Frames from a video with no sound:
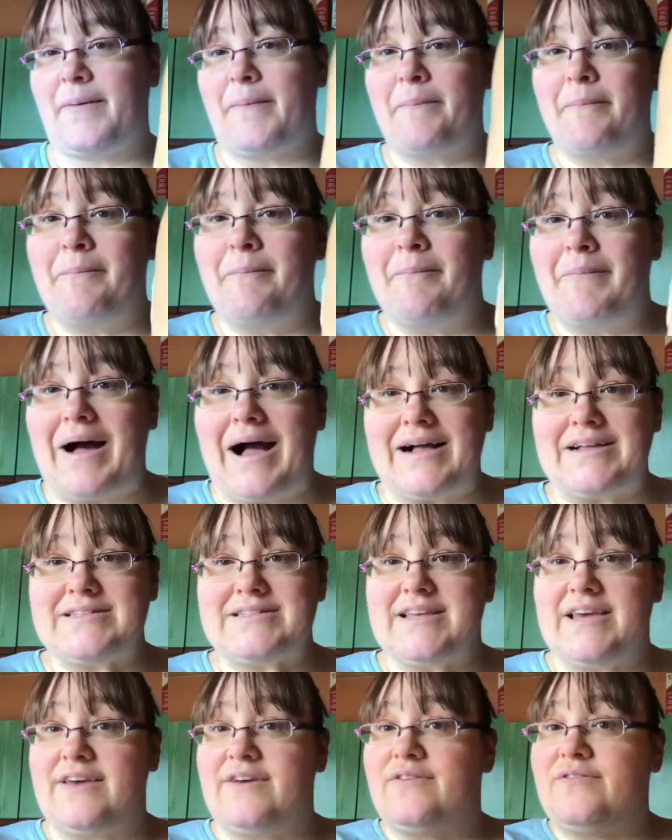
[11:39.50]

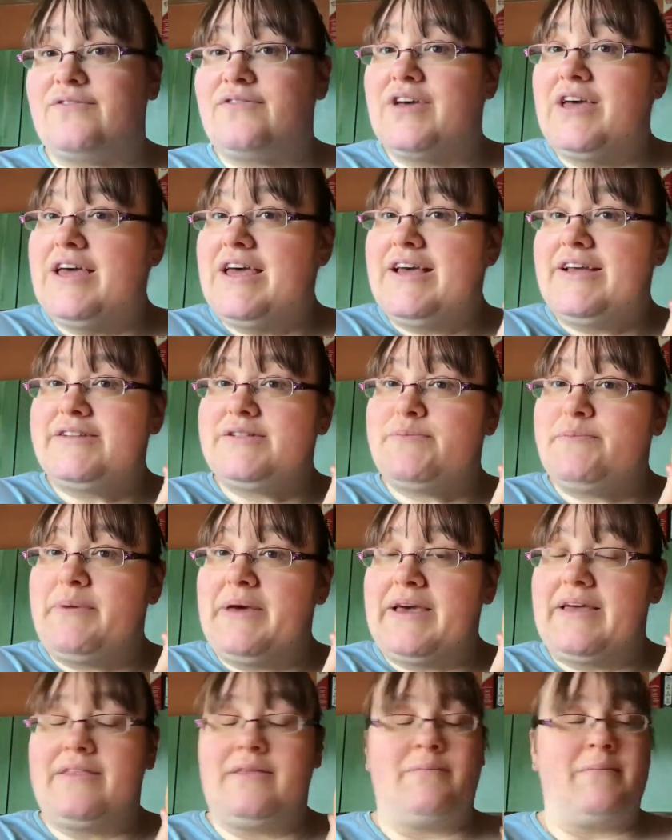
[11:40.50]
massive. It's
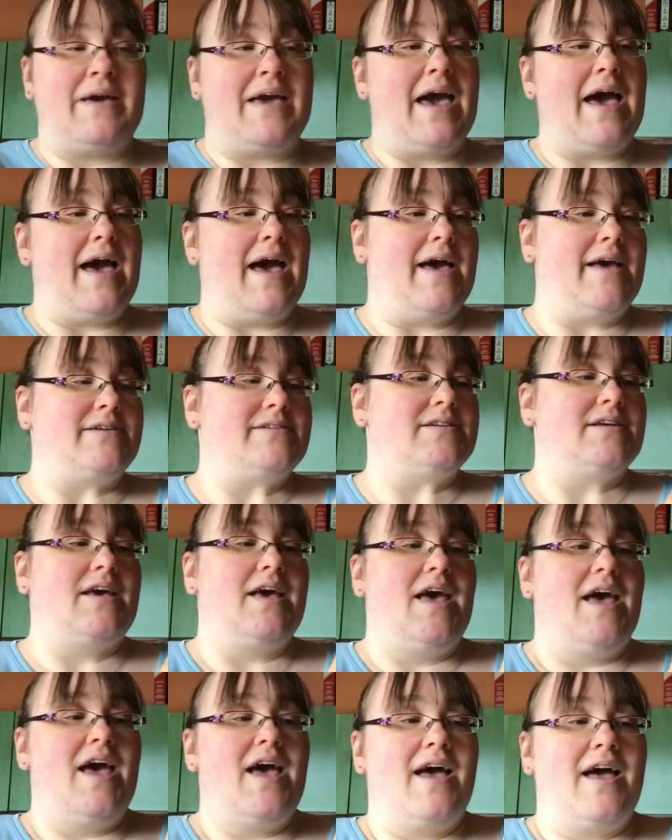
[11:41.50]
bigger than my head.
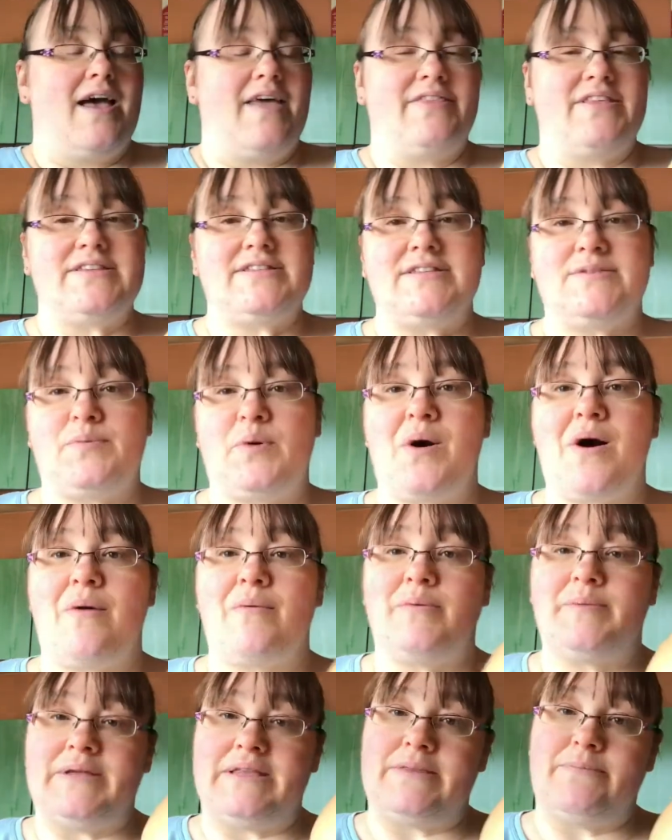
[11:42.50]
This is
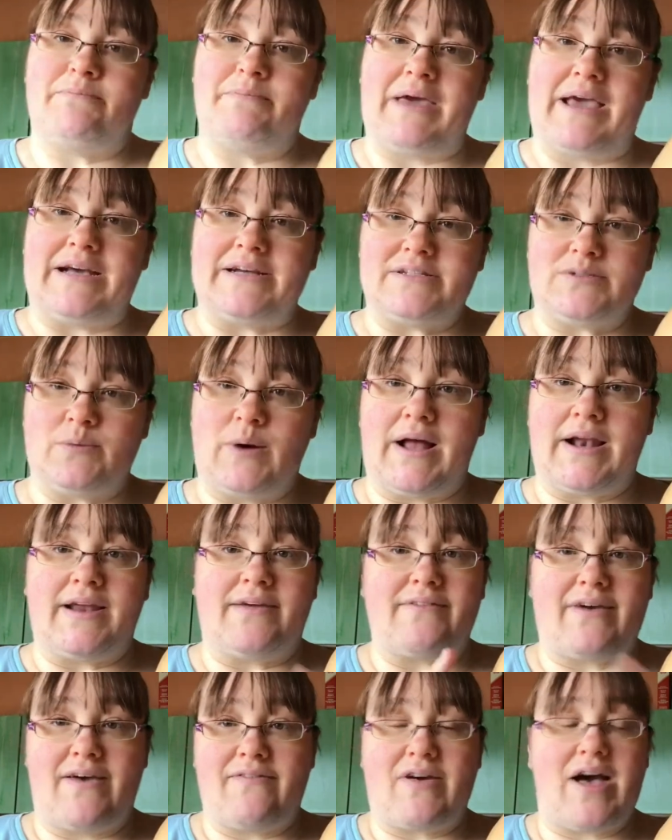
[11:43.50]
probably the biggest one
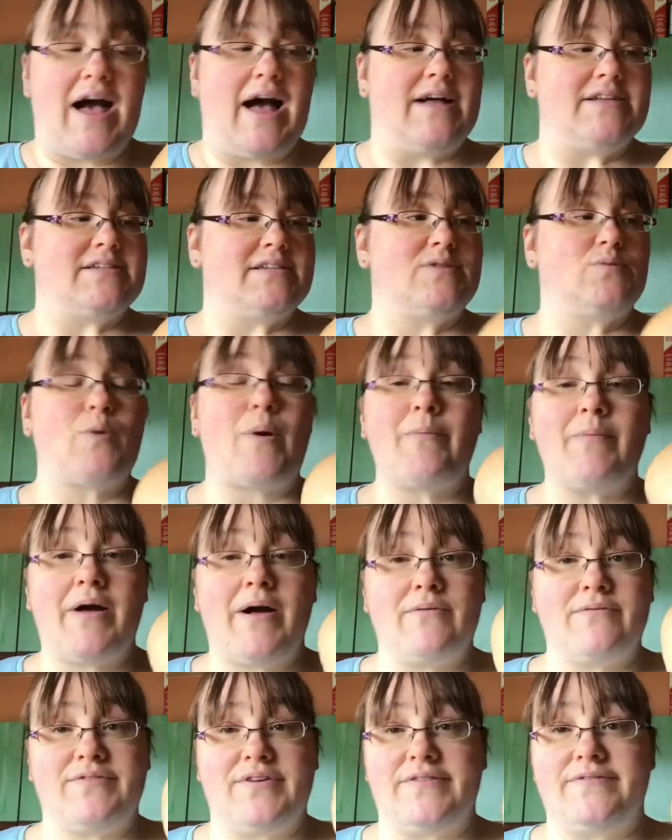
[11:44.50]
I've ever had. It's
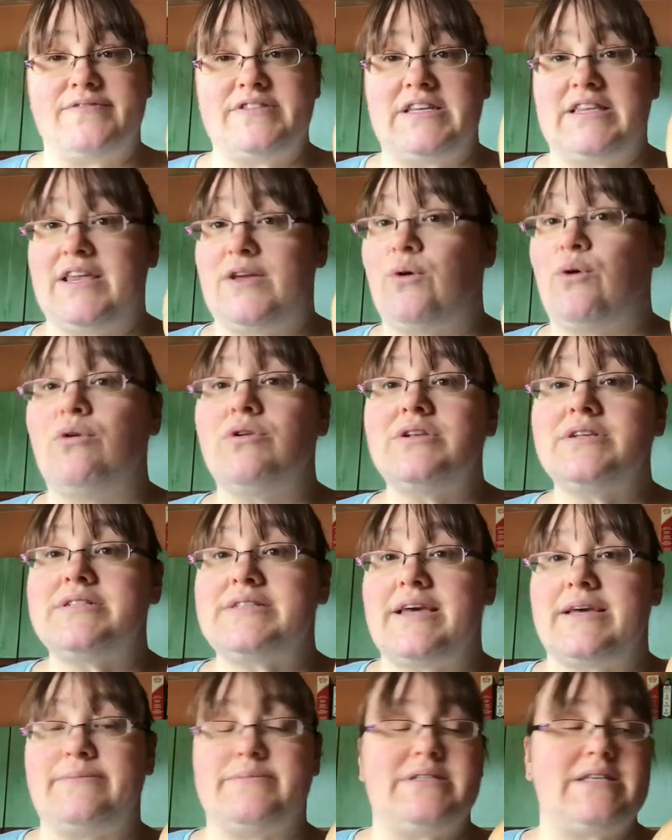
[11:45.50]
£1.50. They're all the
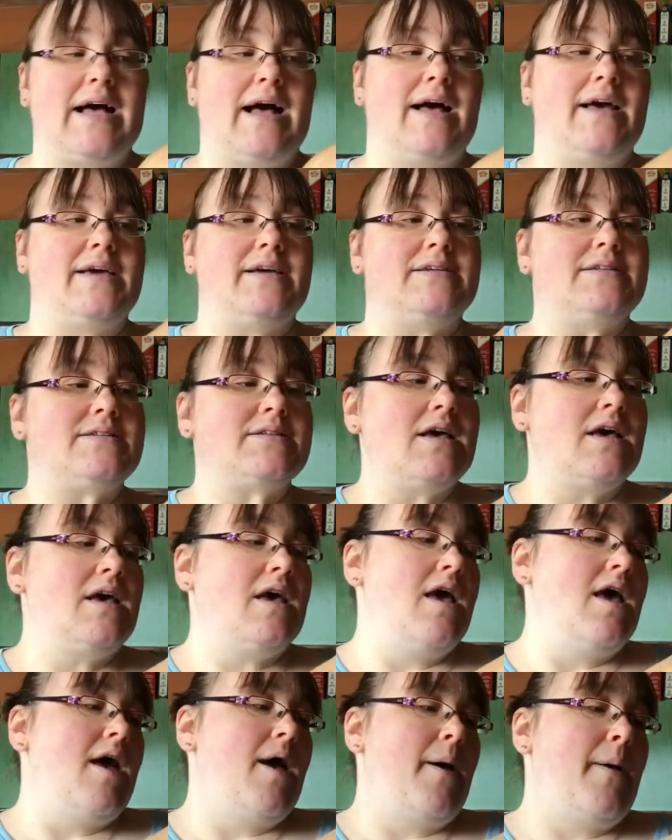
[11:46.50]
same size,
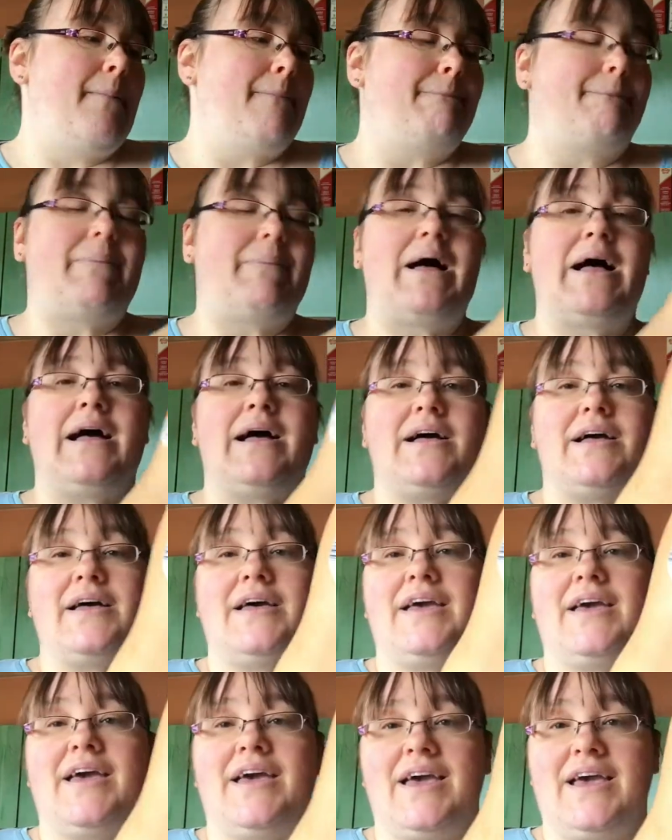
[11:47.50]
but
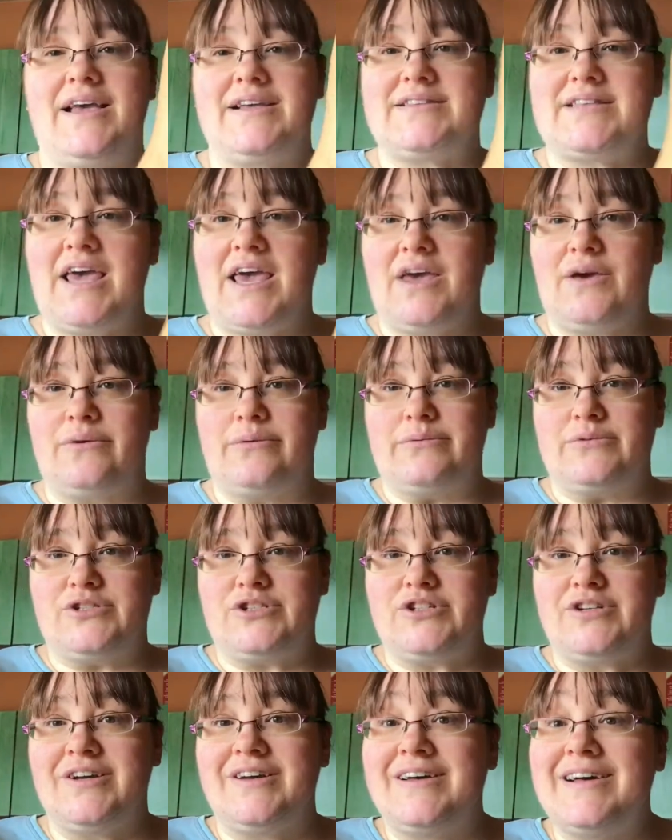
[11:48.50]
it's huge.